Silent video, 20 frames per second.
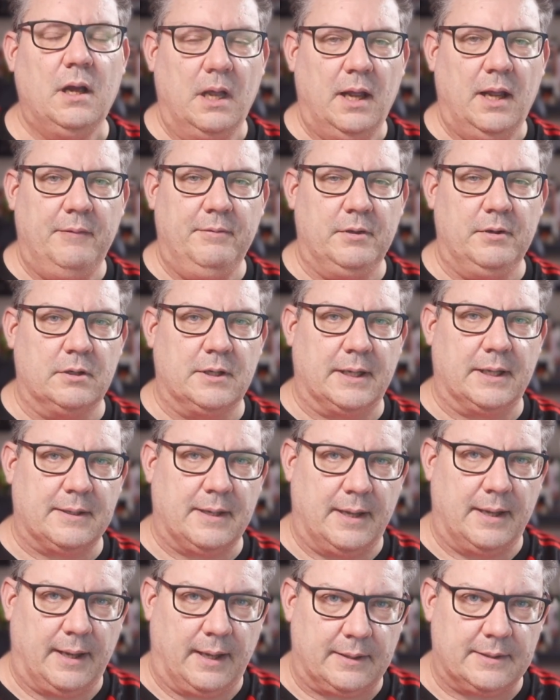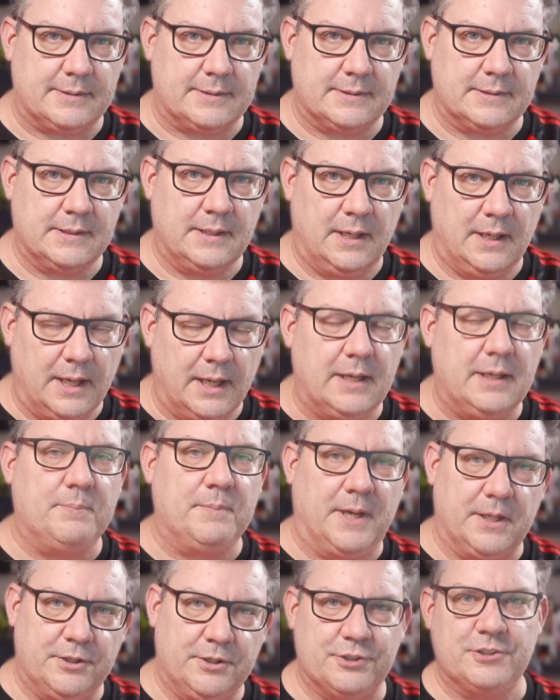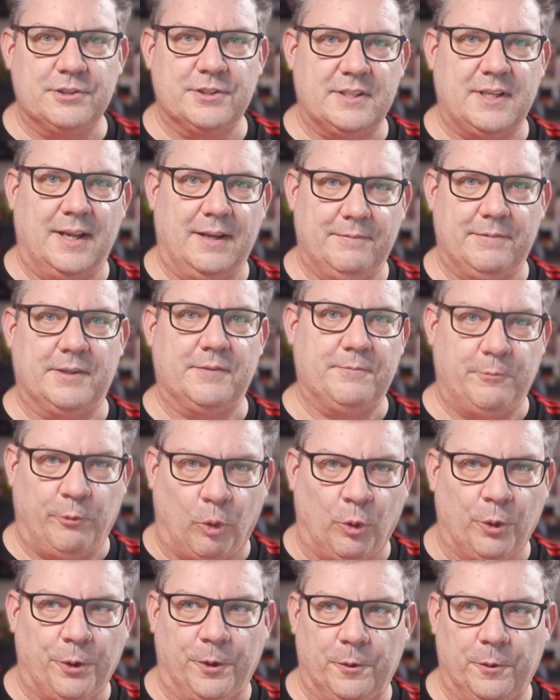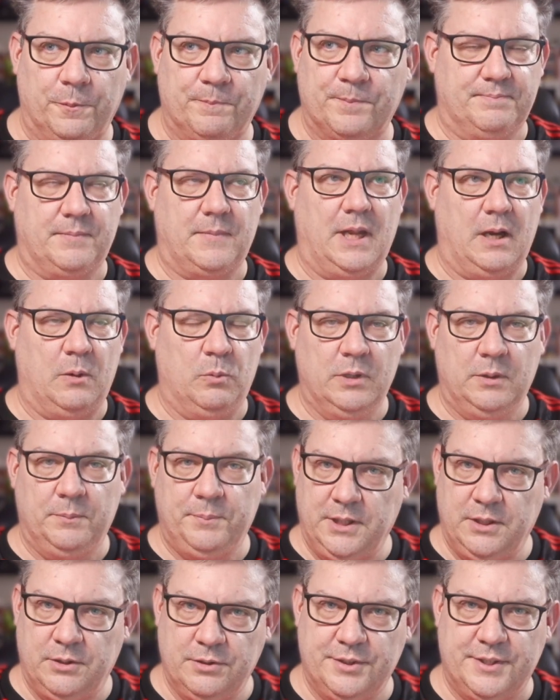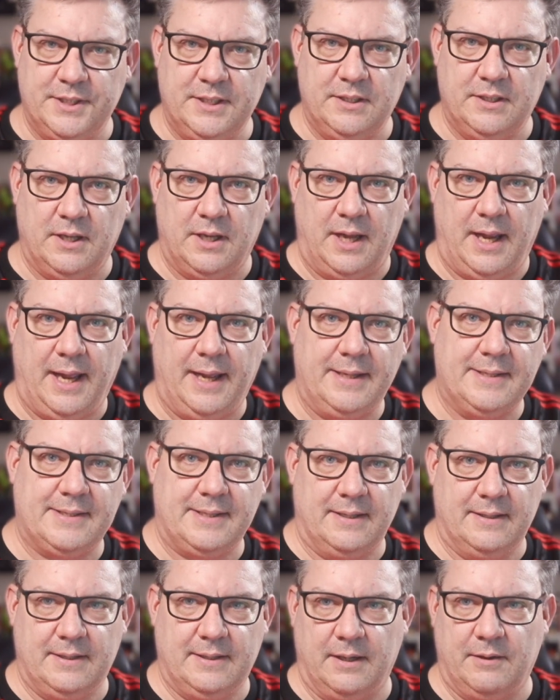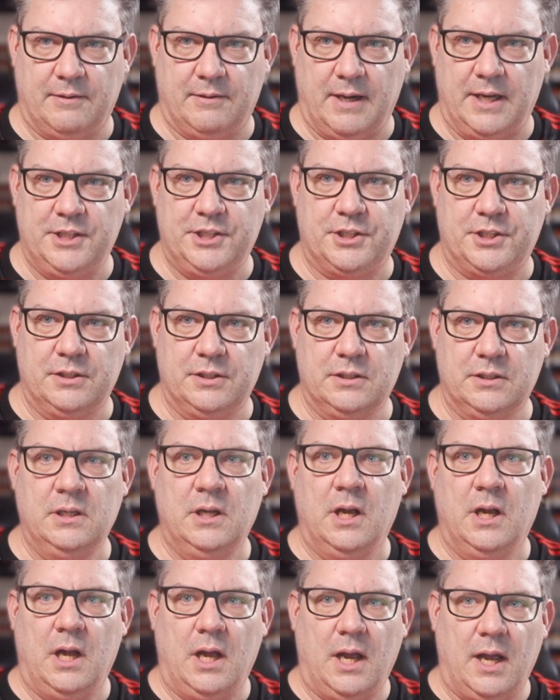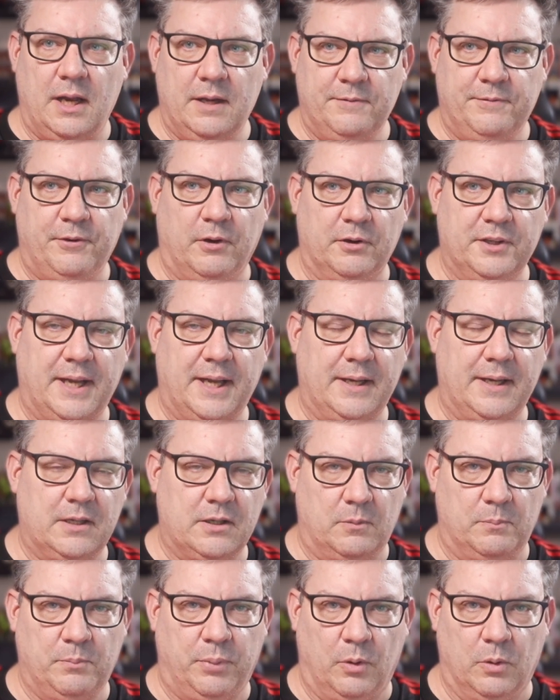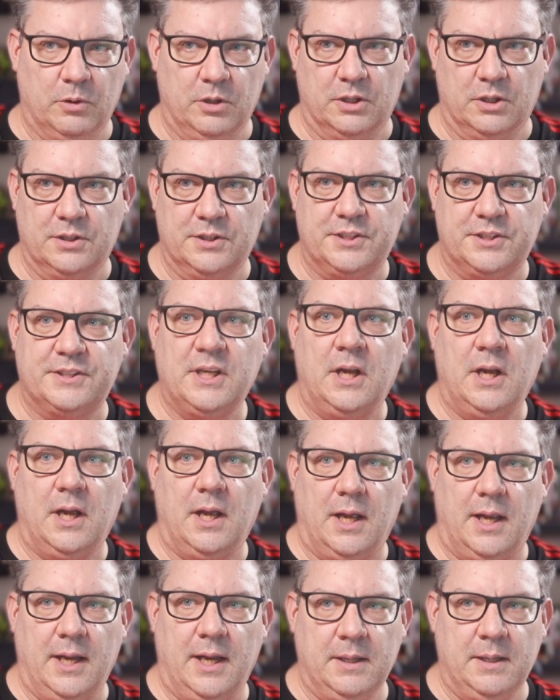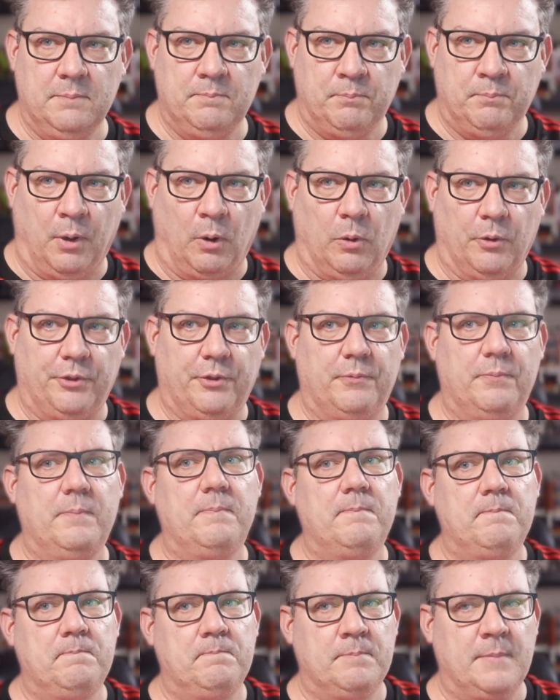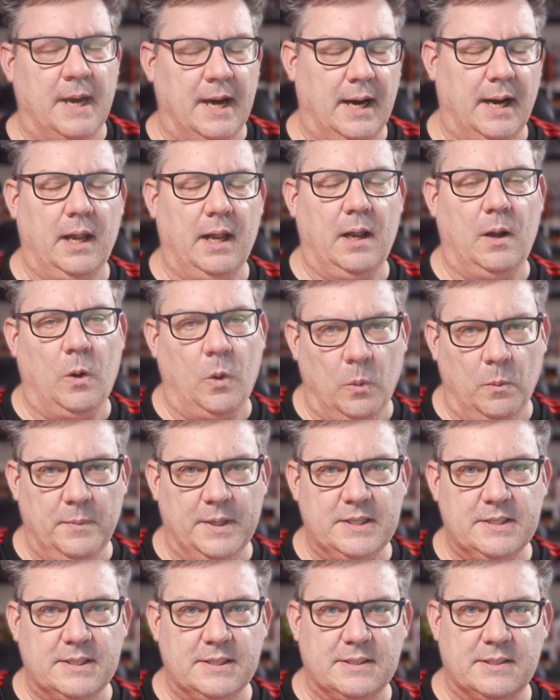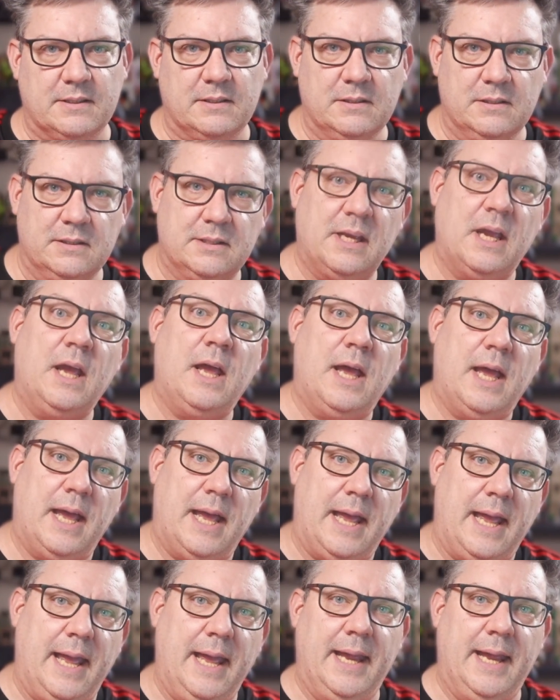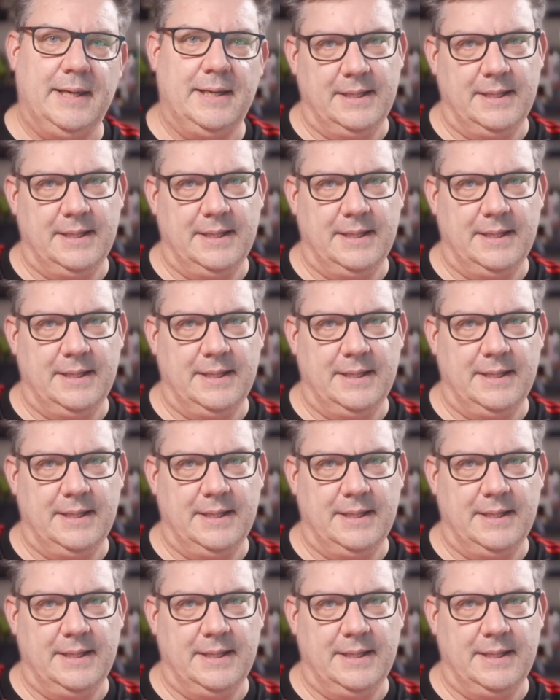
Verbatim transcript: have a look at HACS. It might just have it for you. I will be using the HACS integration and front-end components in both my Home Assistant and